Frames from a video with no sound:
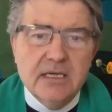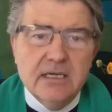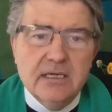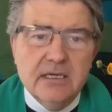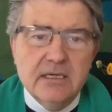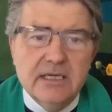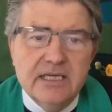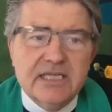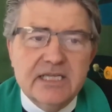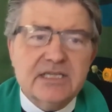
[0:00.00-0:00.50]

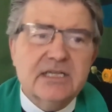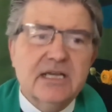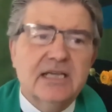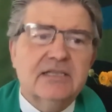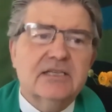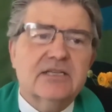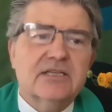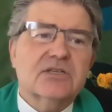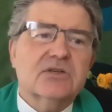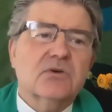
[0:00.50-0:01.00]
Is not
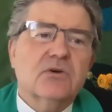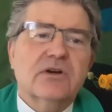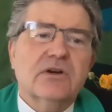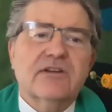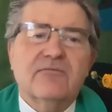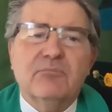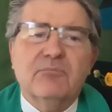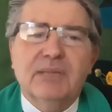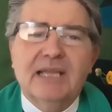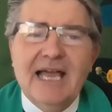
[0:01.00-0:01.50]
the story
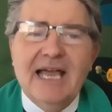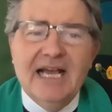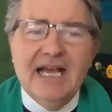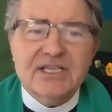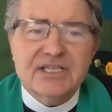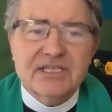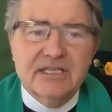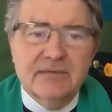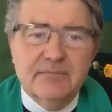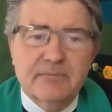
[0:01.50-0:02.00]
of blacks
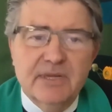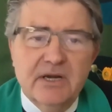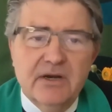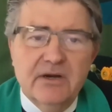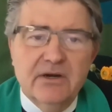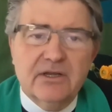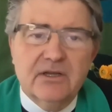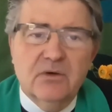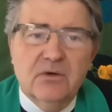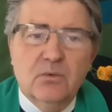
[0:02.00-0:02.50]
in
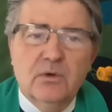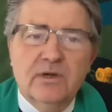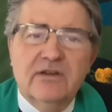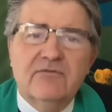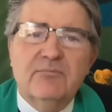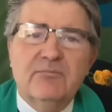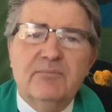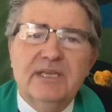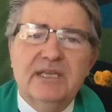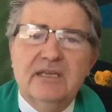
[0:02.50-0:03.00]
America one
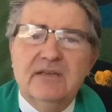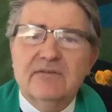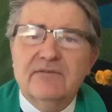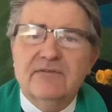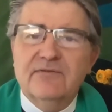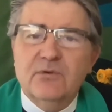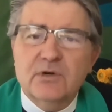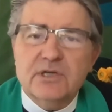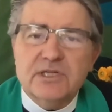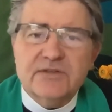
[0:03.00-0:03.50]
of being
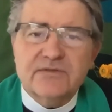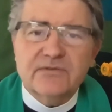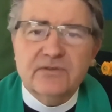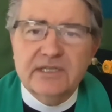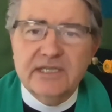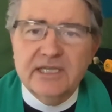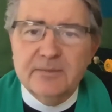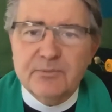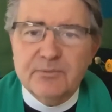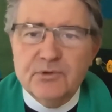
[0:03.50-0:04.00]

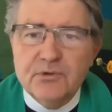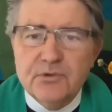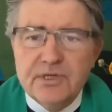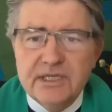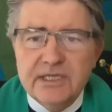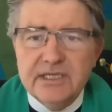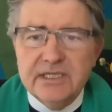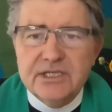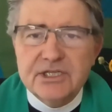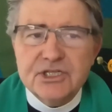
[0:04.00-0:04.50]
forcefully
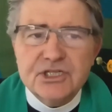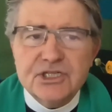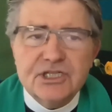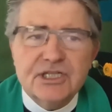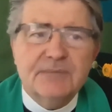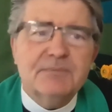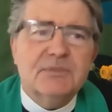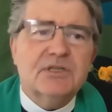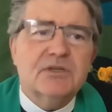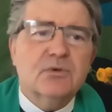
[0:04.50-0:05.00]
uprooted and
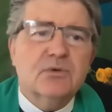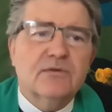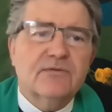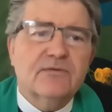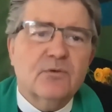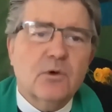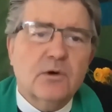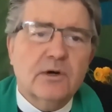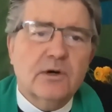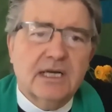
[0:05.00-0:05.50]
shipped to a
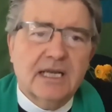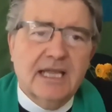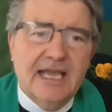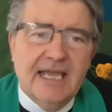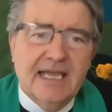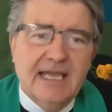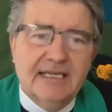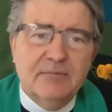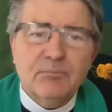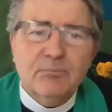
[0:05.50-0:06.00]
foreign
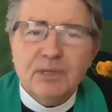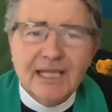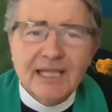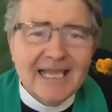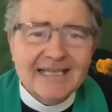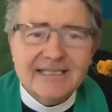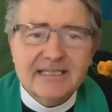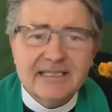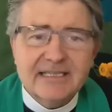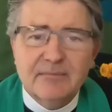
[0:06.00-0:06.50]
land and
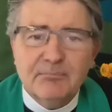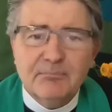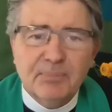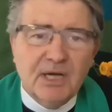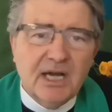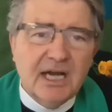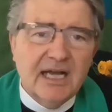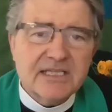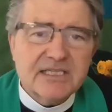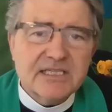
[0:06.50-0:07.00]
planted in
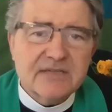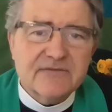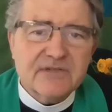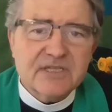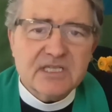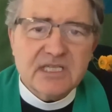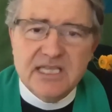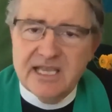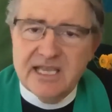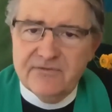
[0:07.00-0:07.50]
pots of
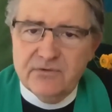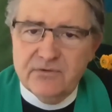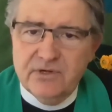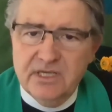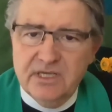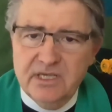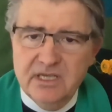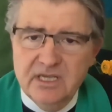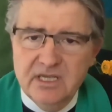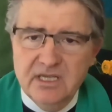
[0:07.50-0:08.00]

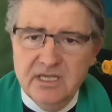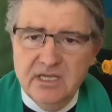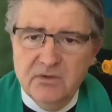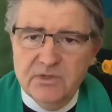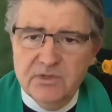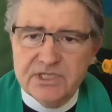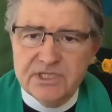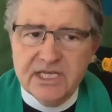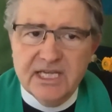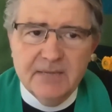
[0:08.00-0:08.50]
slavery,
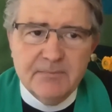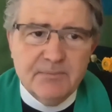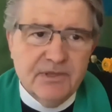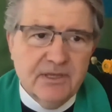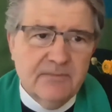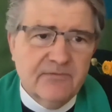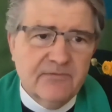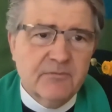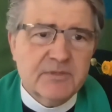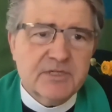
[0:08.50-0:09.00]
which kept
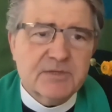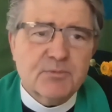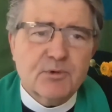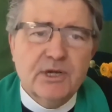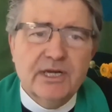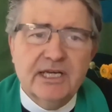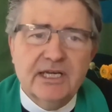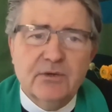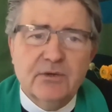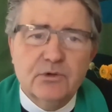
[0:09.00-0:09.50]
them from
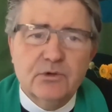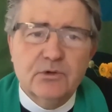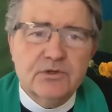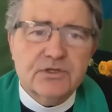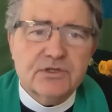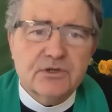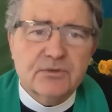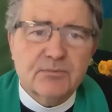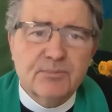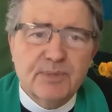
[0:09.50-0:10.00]
spreading
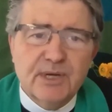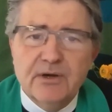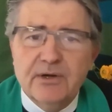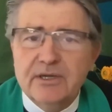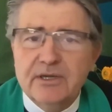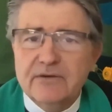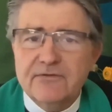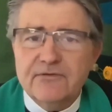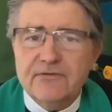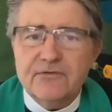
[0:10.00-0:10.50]
roots or
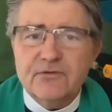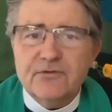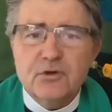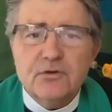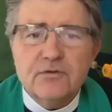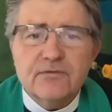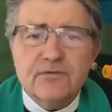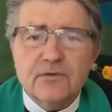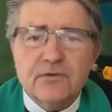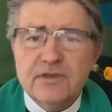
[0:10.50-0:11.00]
bearing
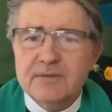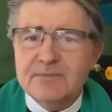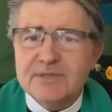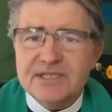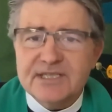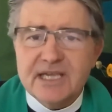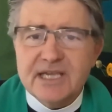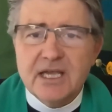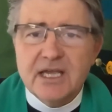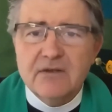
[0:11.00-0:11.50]
fruit for
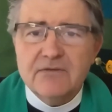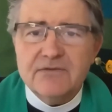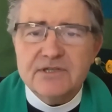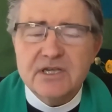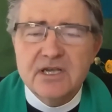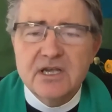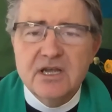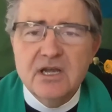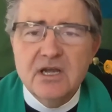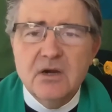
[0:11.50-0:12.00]
themselves
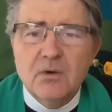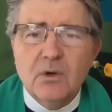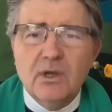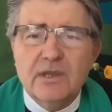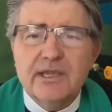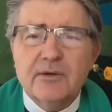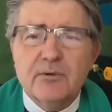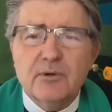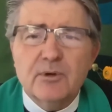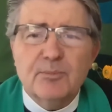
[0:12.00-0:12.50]
while
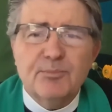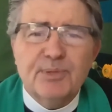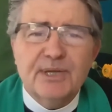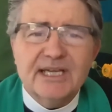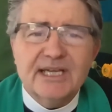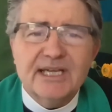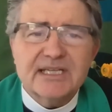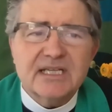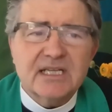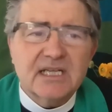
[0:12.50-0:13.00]
they were
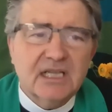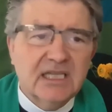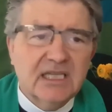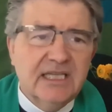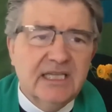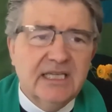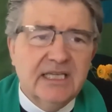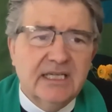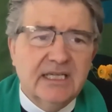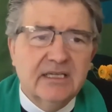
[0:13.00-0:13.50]
picked
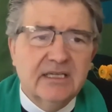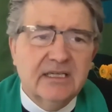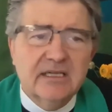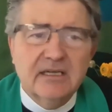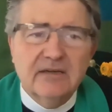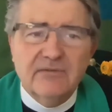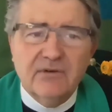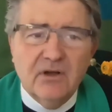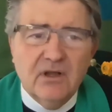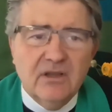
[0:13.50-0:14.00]
clean
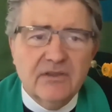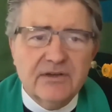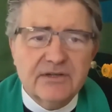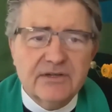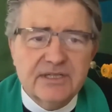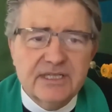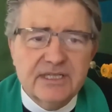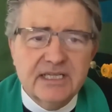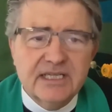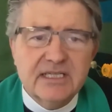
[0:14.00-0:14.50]
of all their
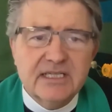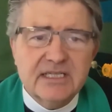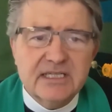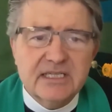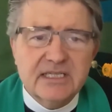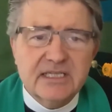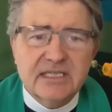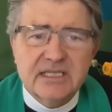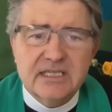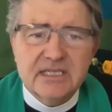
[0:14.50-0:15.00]

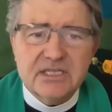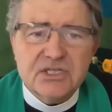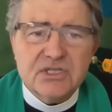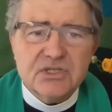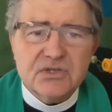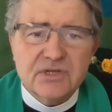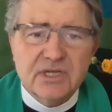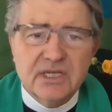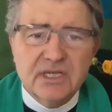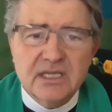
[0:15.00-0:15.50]
dignity and
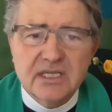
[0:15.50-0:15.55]
history?